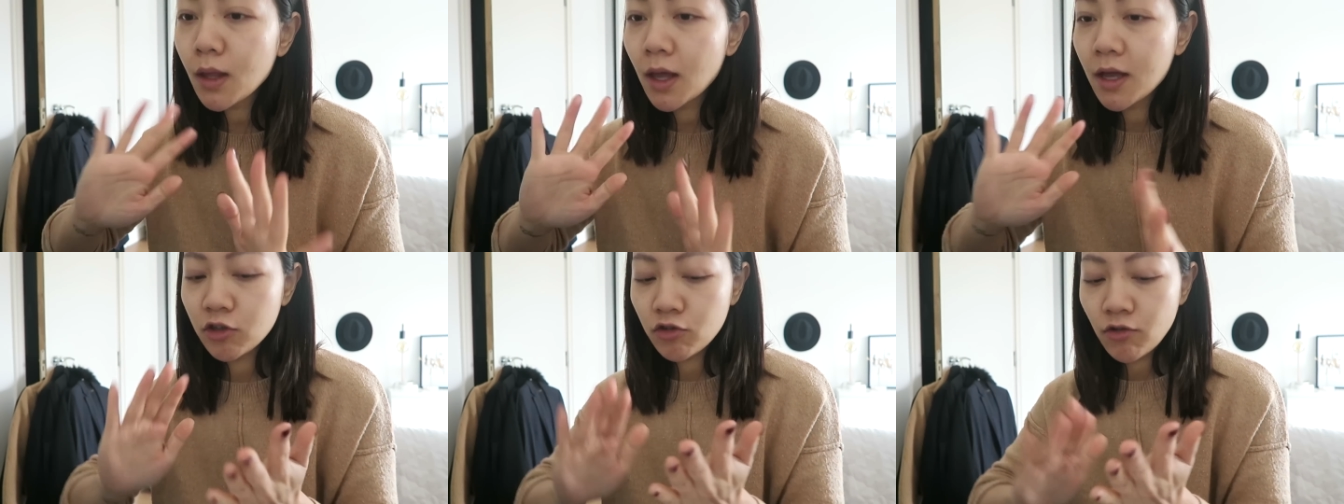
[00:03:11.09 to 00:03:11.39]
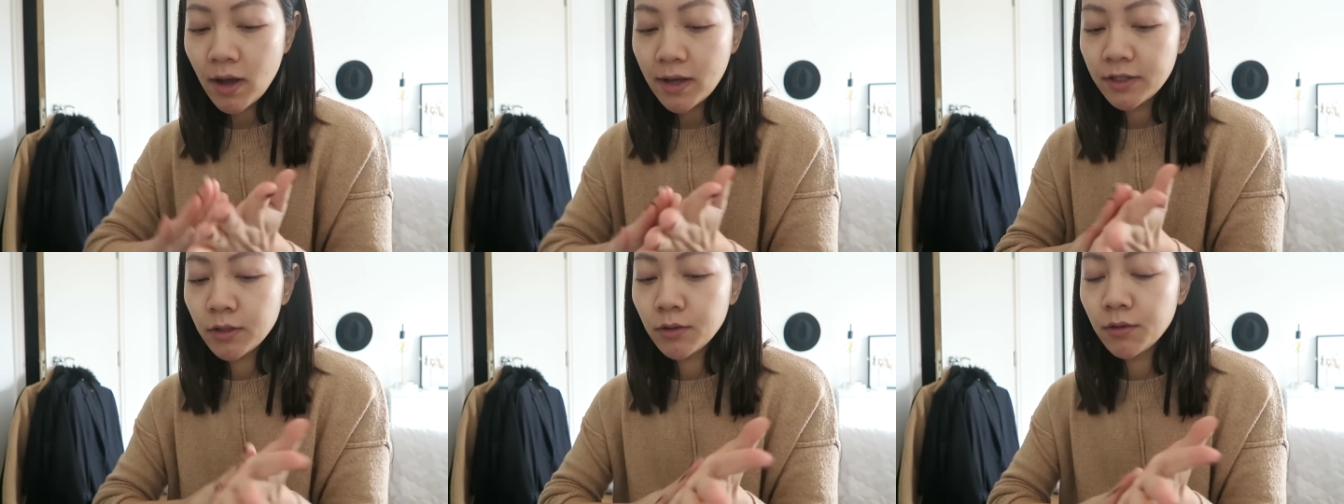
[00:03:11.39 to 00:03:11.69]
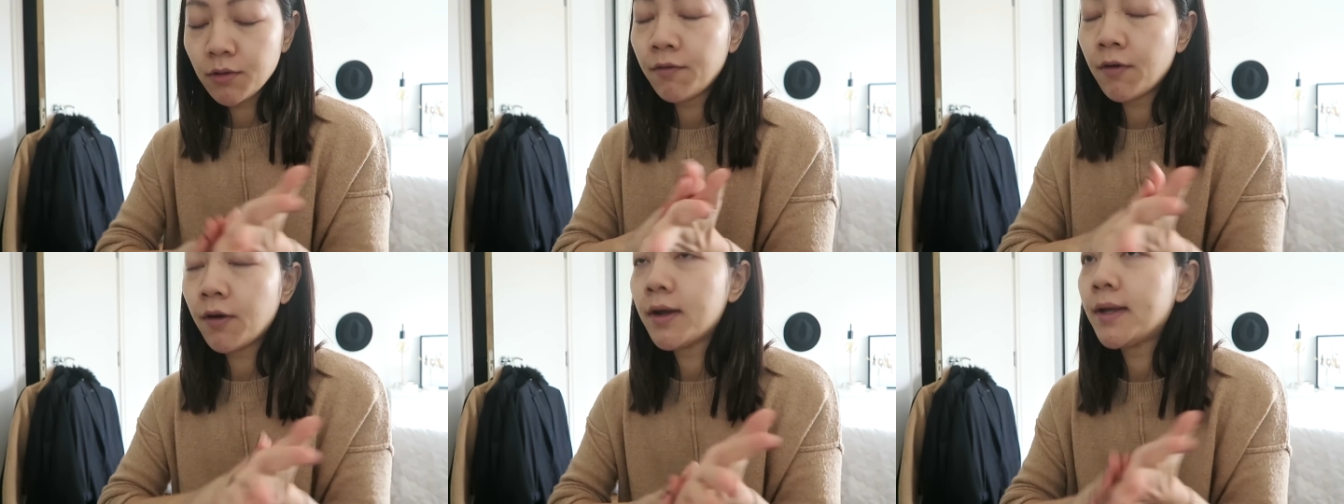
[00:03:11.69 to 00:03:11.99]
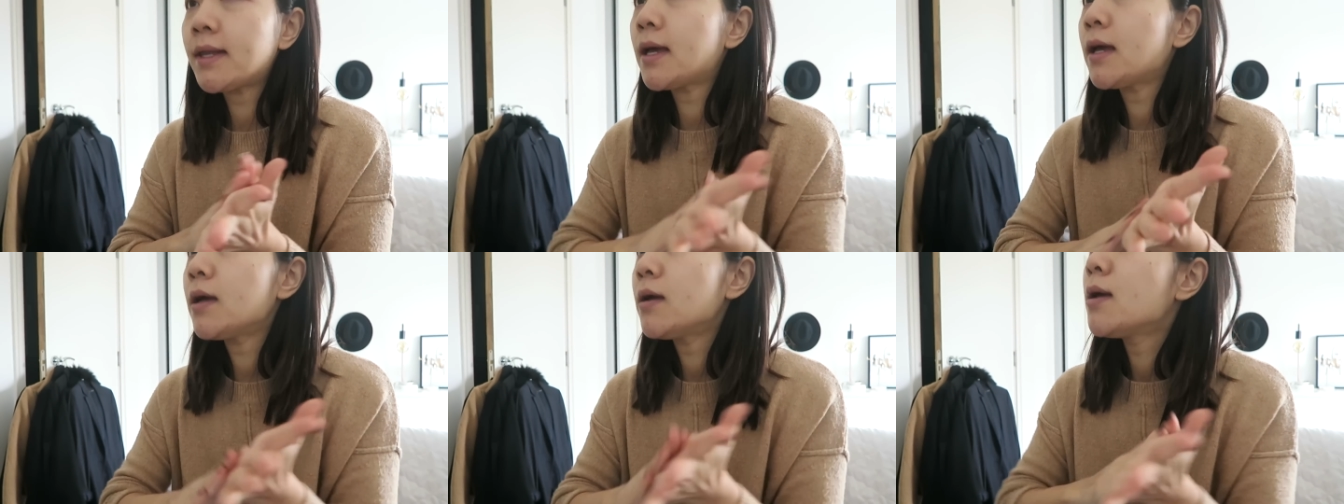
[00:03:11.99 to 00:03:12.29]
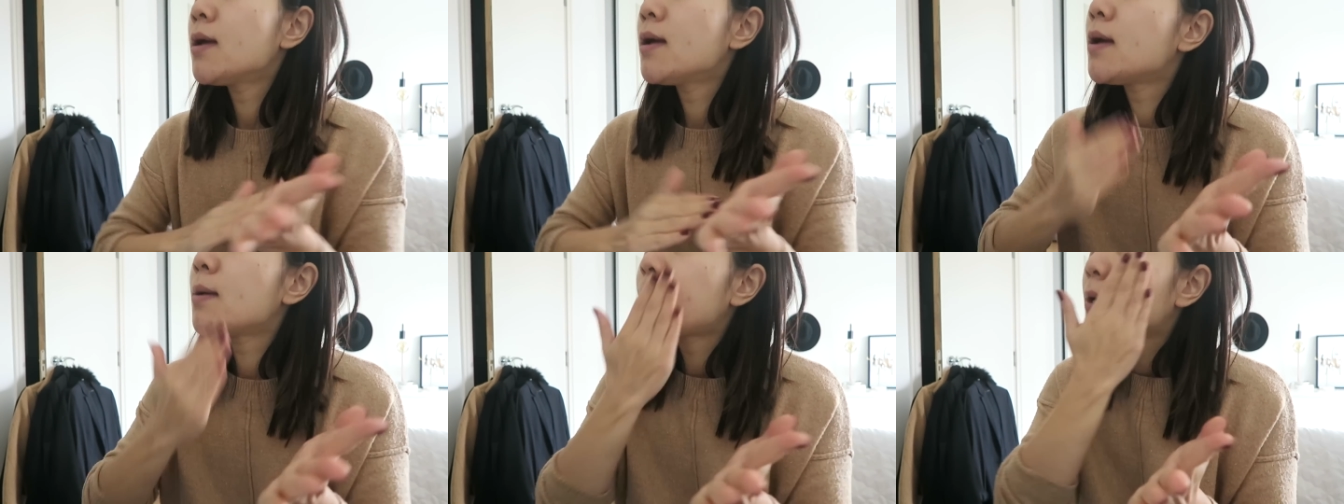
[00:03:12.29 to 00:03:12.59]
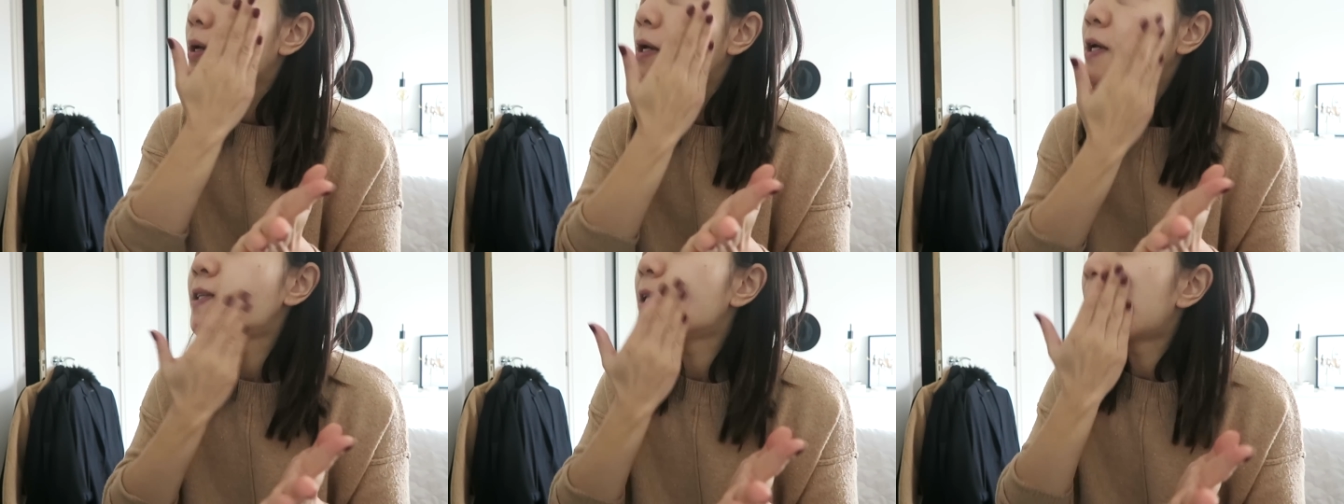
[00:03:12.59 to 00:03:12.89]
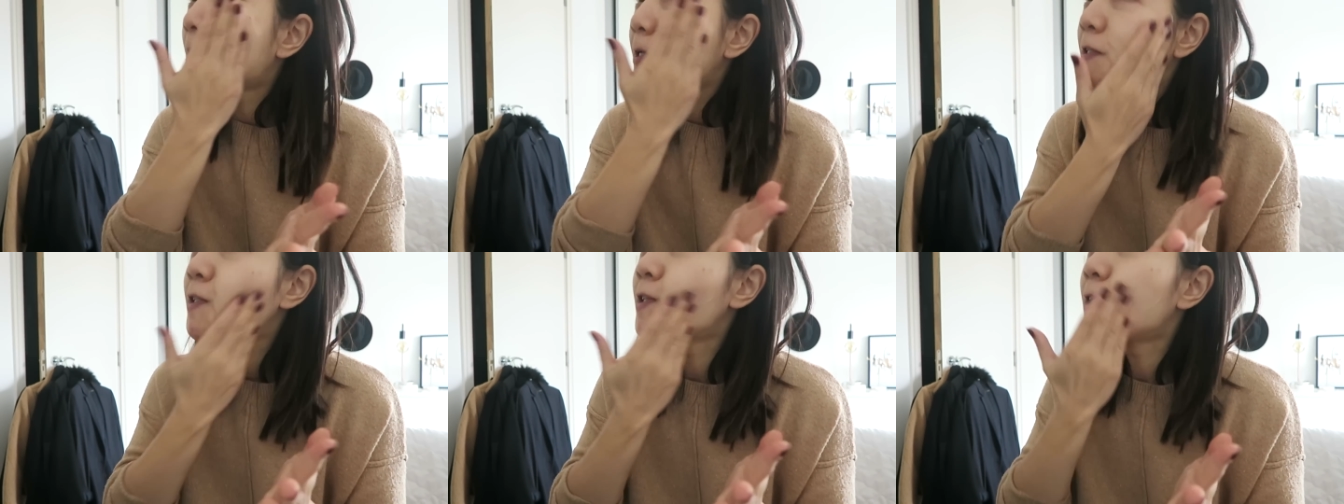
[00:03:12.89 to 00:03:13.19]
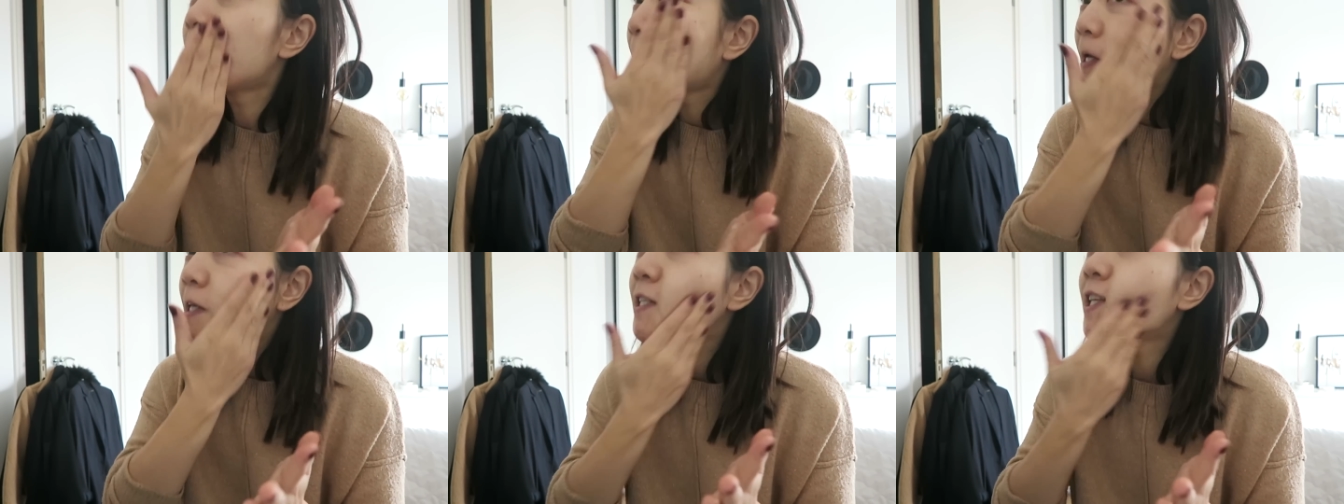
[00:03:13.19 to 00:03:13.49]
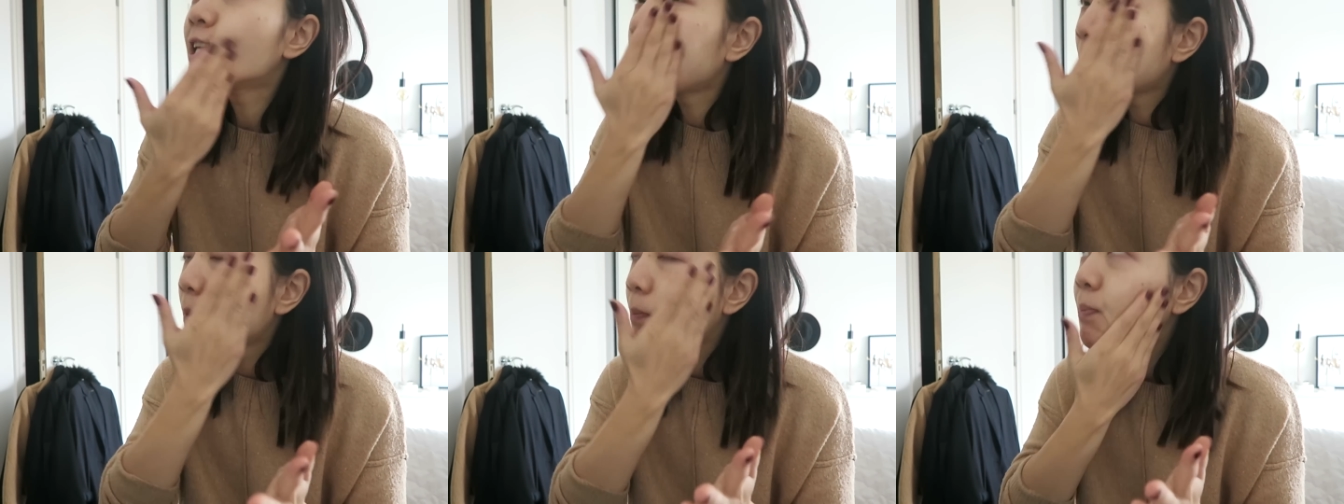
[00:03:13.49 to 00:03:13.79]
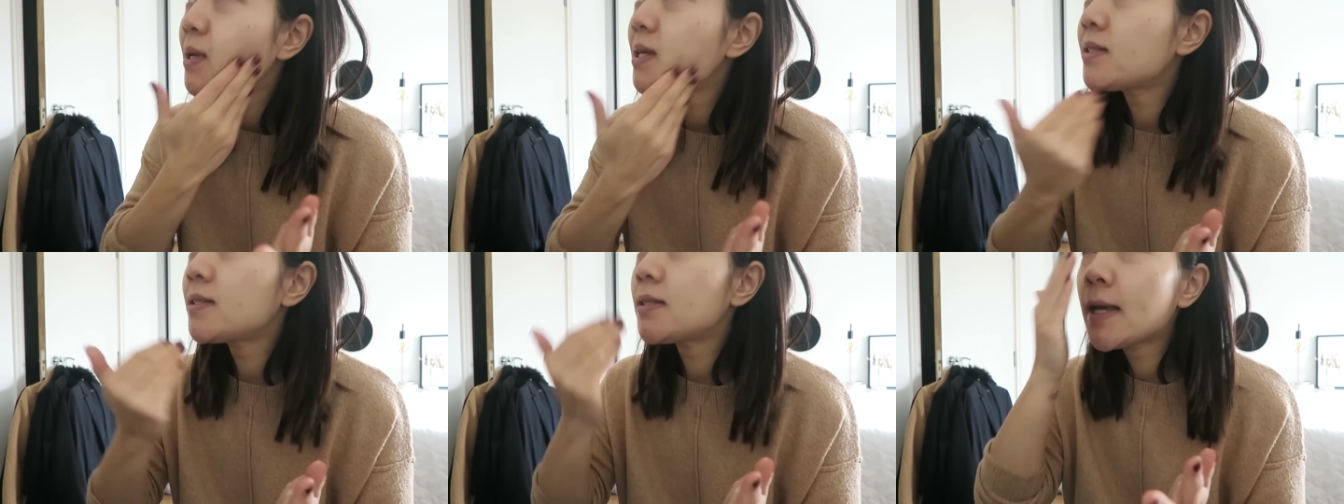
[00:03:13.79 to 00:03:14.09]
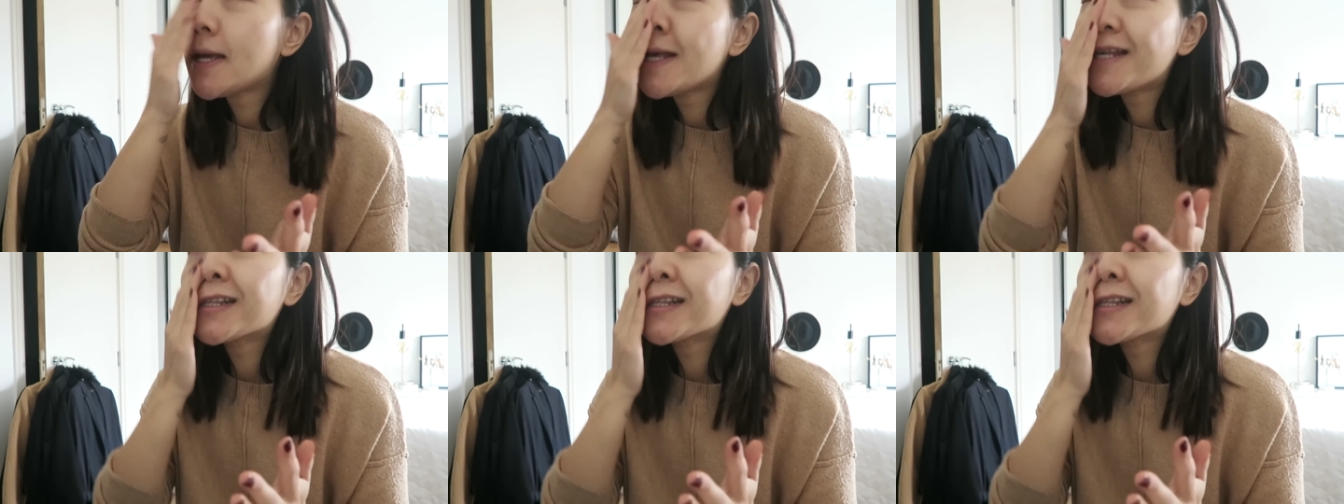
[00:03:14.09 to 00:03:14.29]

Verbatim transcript: I try to avoid it because I just know that it's going to be busy,